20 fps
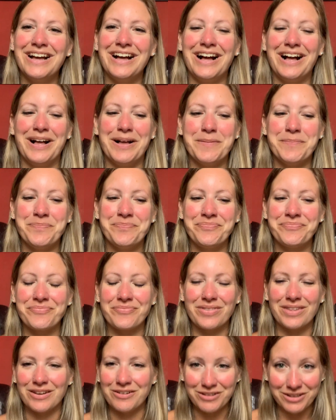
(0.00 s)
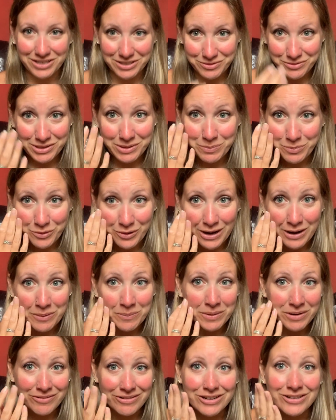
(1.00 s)
Well, it's really brought
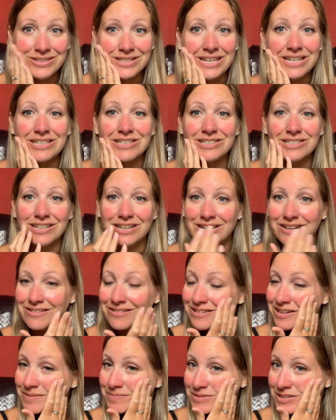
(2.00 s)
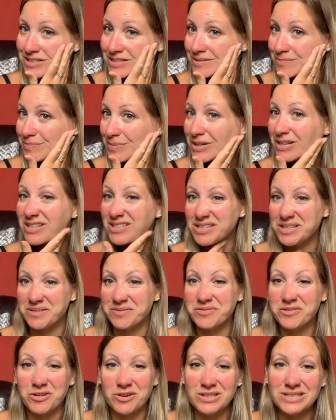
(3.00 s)
out my rosacea, and I'm just, because
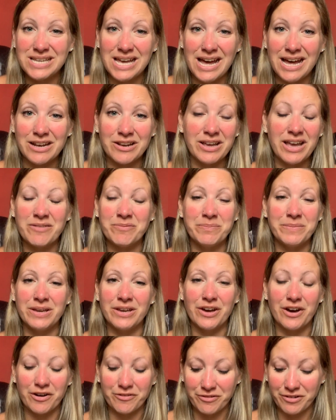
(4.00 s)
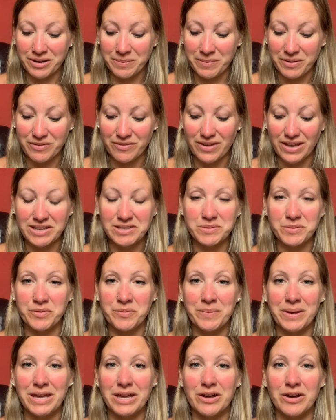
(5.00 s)
I've got a tan, I haven't been covering my face
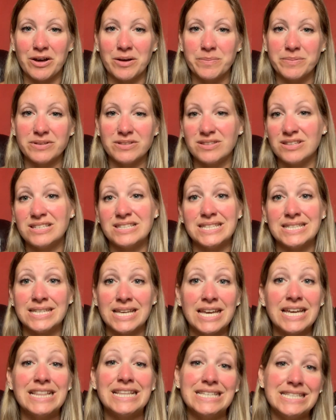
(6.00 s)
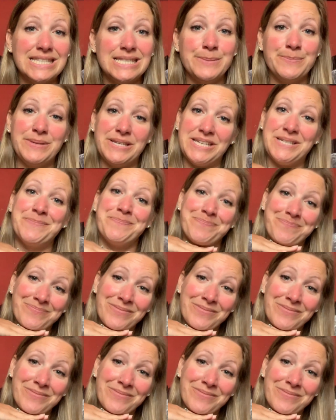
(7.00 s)
with makeup. This is me.